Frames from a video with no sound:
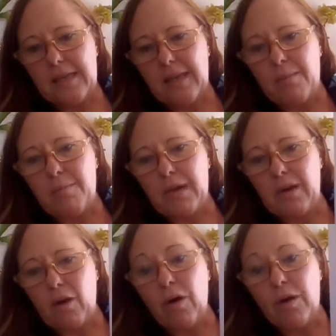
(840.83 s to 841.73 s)
that they
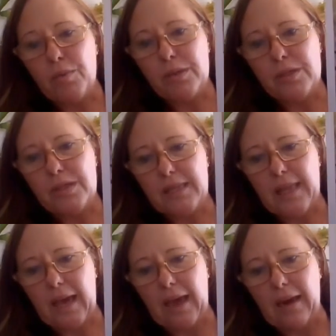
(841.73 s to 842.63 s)
be open to
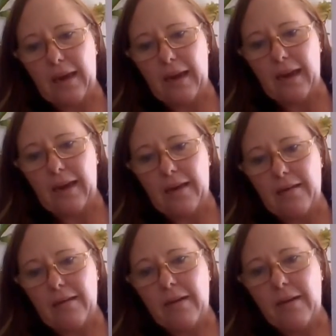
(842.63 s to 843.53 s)
that.
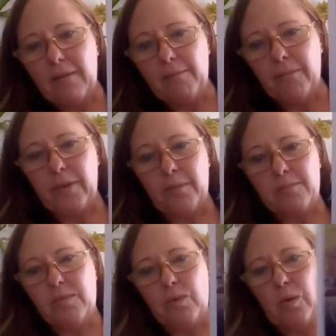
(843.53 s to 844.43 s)
And
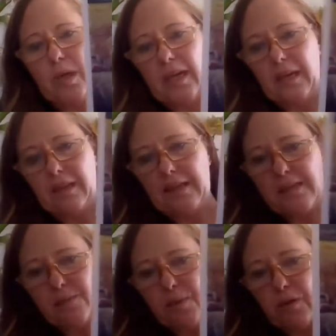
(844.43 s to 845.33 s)
I'm looking at
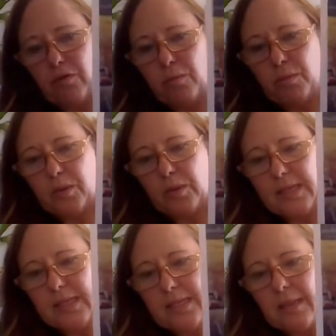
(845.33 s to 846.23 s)
these beautiful
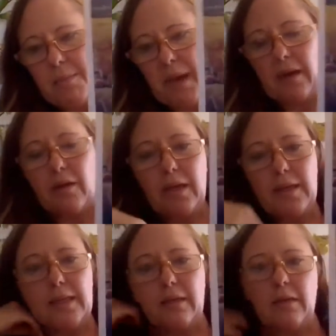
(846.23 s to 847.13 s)
buildings in the
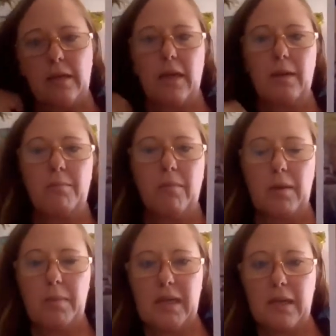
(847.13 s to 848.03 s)
background here, and
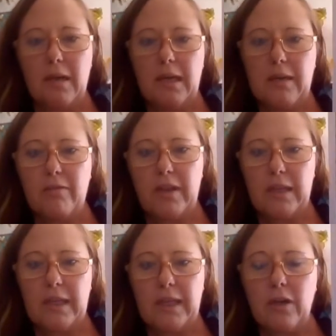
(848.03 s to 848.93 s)
I'm hearing,
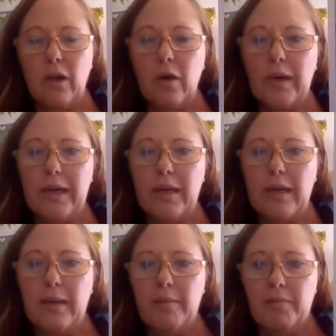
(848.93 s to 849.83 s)
feeling and knowing
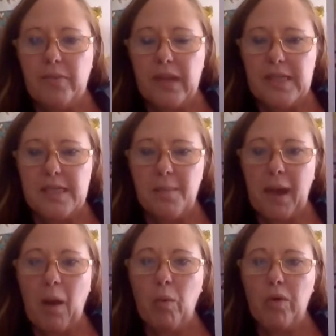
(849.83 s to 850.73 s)
that it's
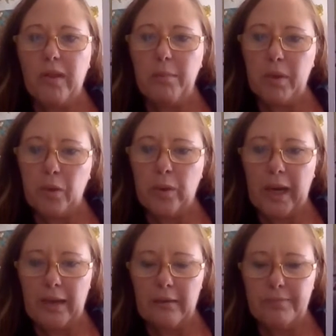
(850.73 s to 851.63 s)
about what they're
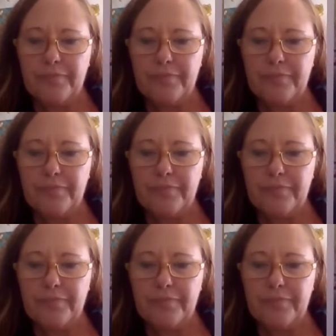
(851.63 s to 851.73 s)
building.